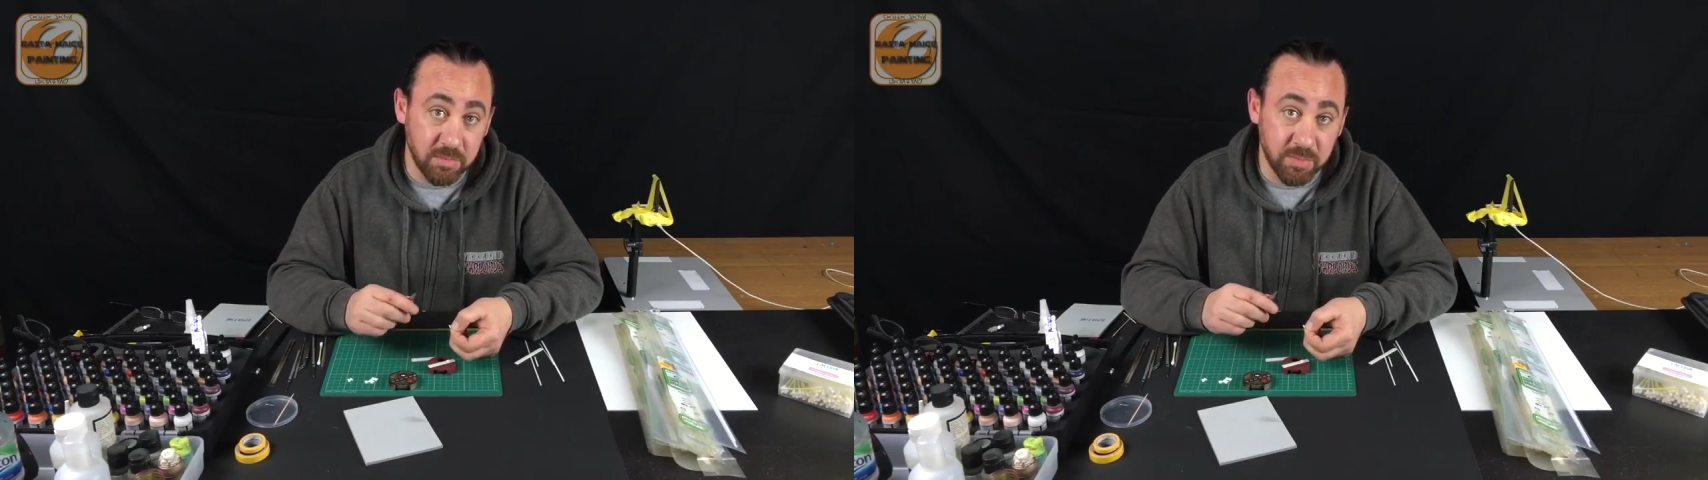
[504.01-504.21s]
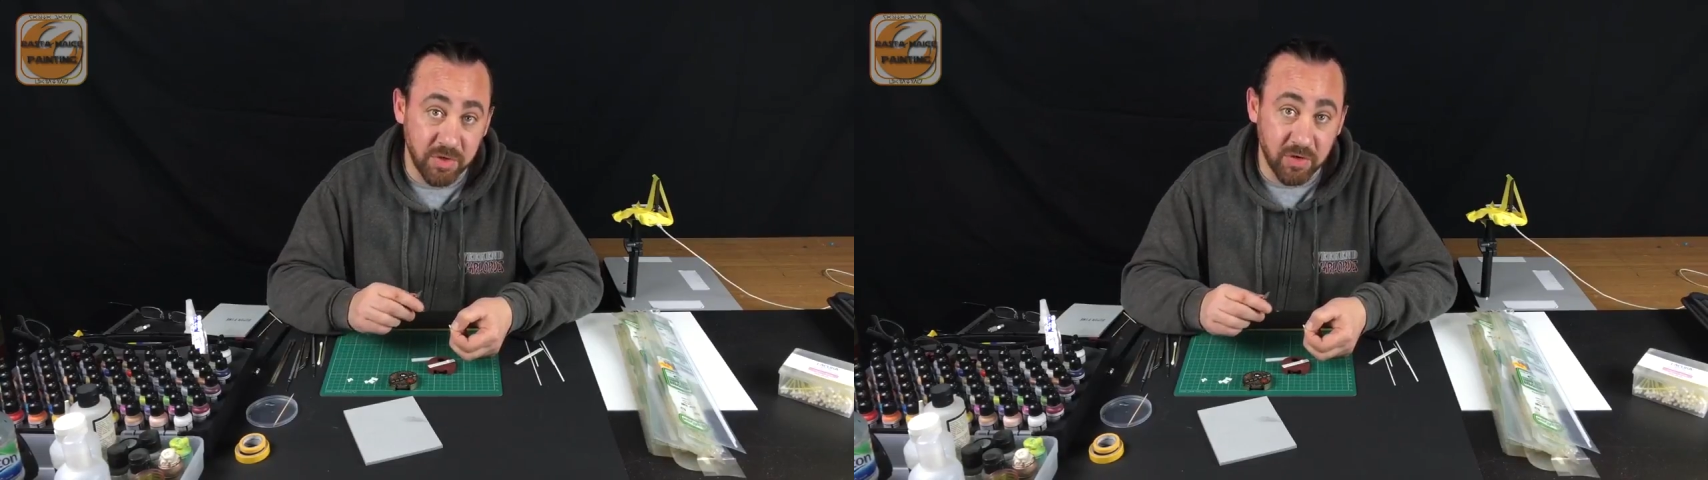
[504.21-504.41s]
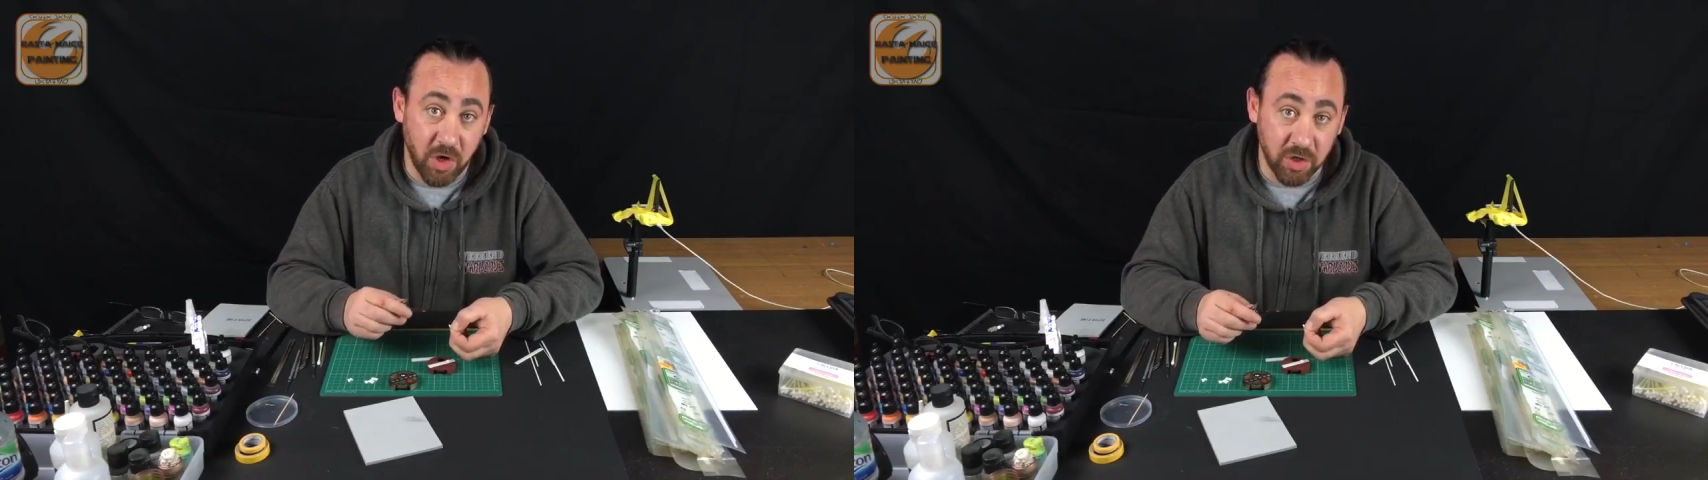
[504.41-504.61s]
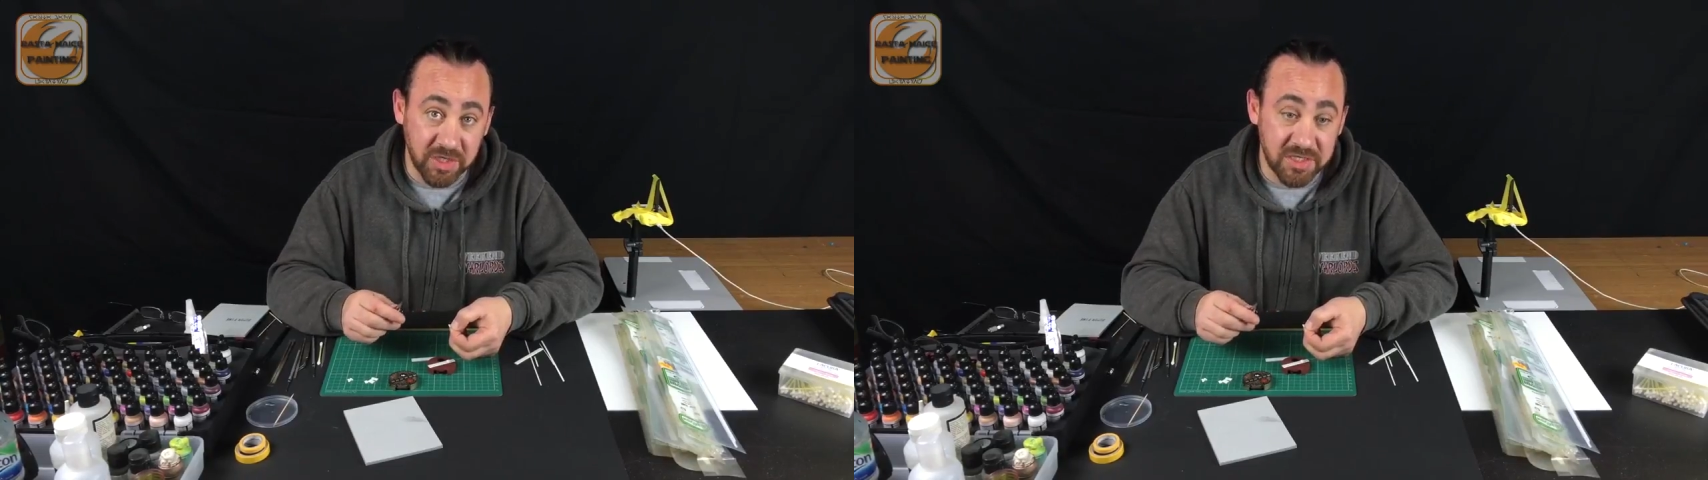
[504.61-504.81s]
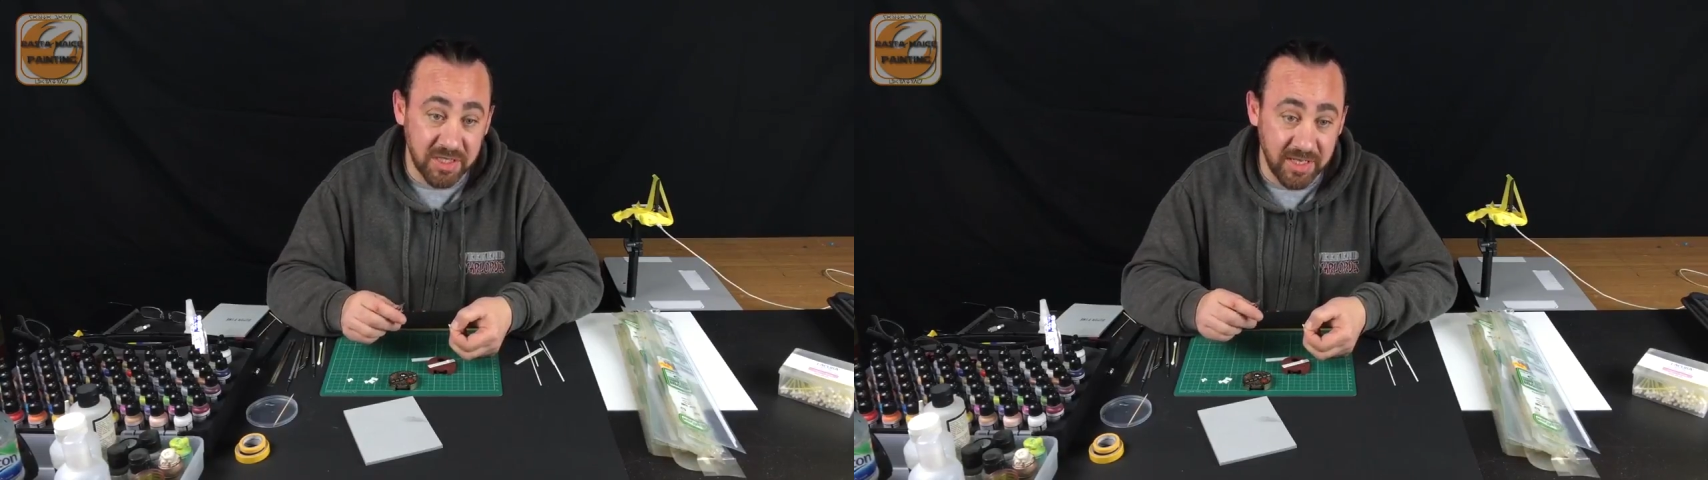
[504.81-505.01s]
but
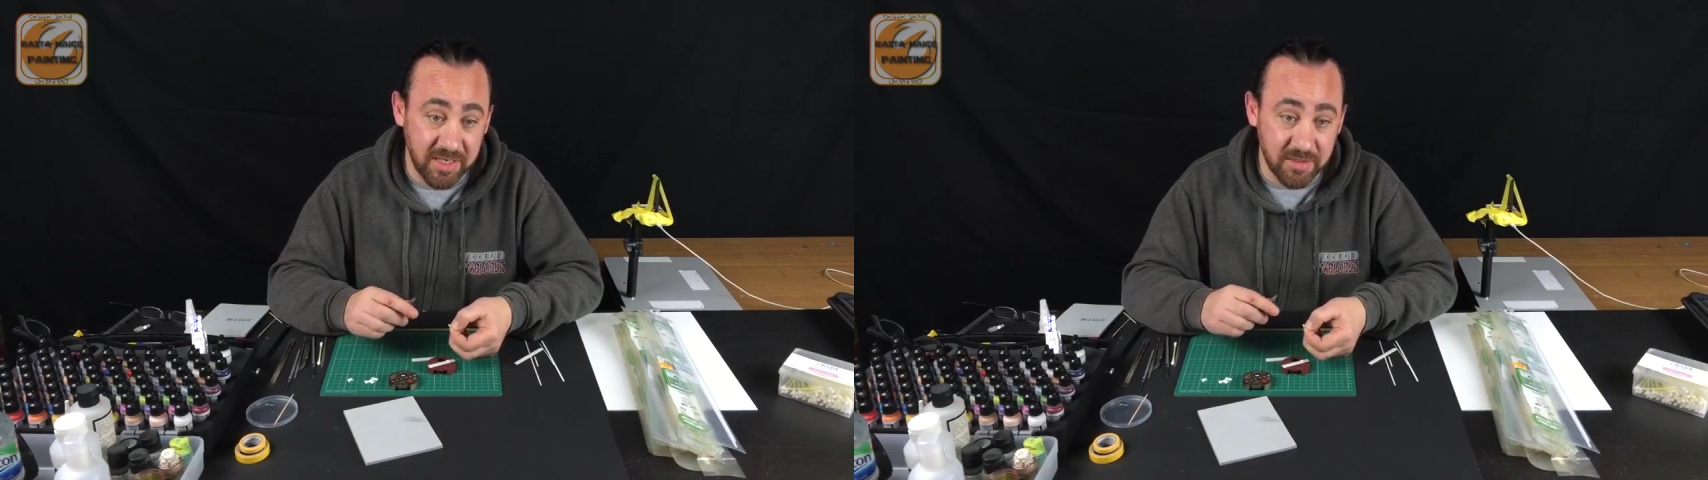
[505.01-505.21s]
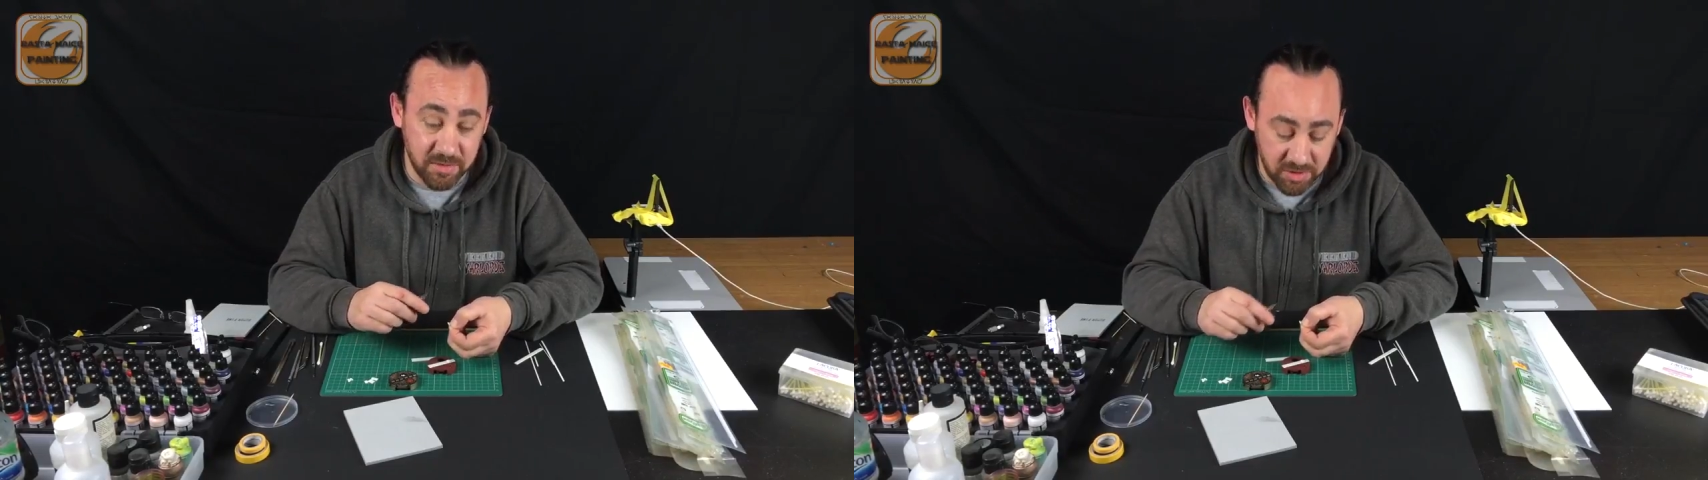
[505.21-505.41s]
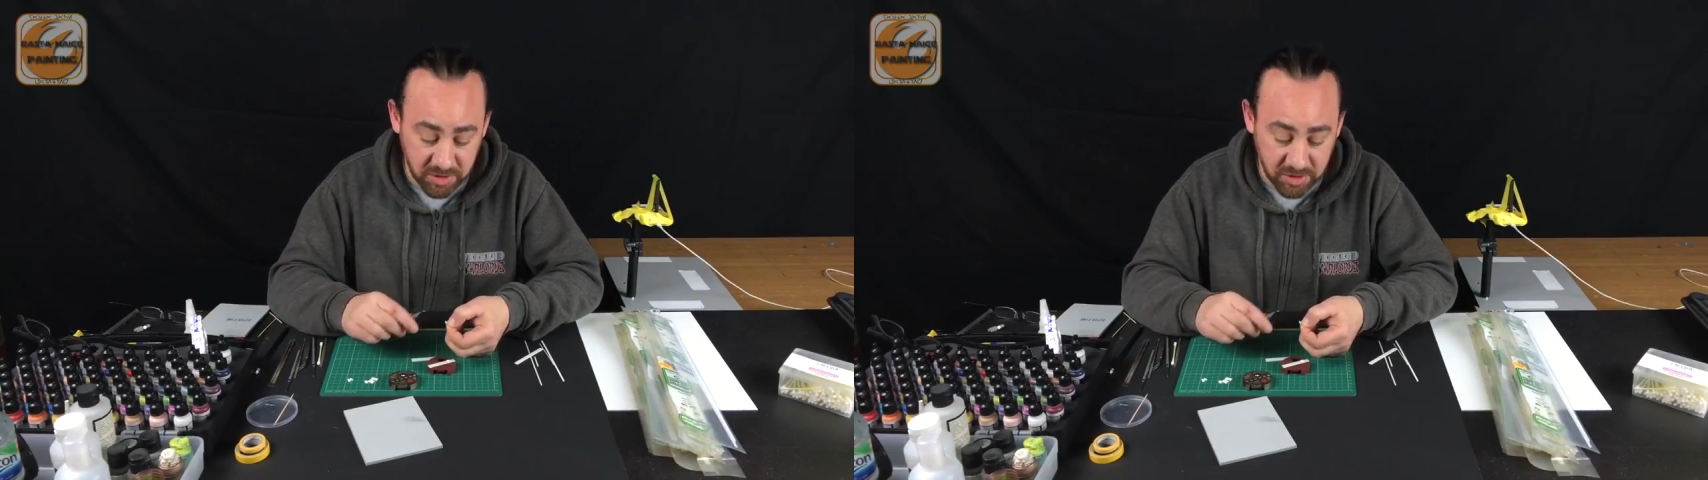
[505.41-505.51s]
honestly,